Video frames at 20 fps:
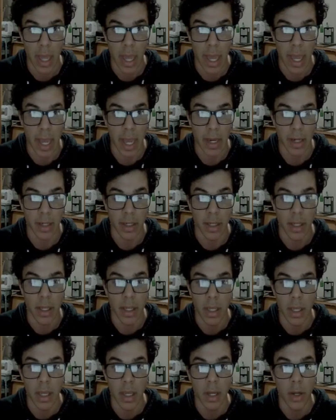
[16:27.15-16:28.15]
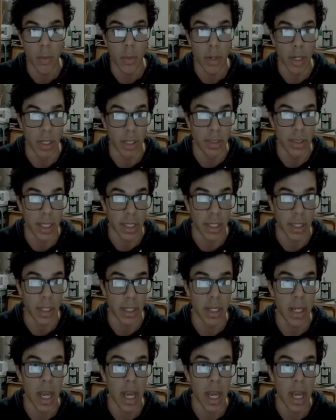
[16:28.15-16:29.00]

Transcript: and queen is checking.